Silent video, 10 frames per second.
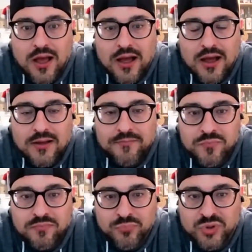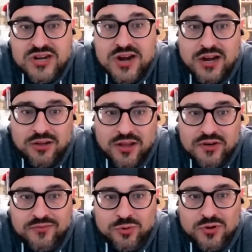Uh, Pre 9
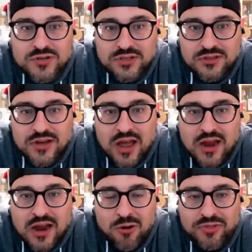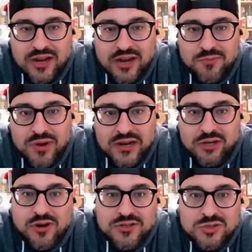11, of course. I don't think I could bike
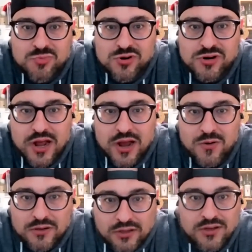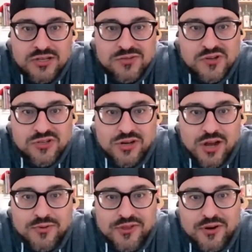across the border now, especially
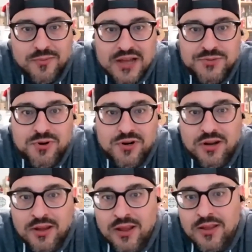not without a passport.